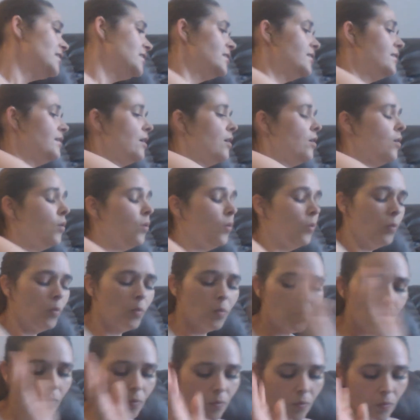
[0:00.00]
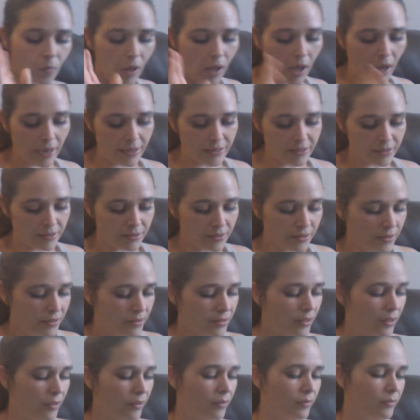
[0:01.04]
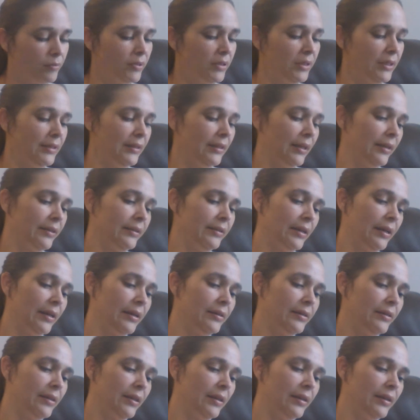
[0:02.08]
So I just, really like that.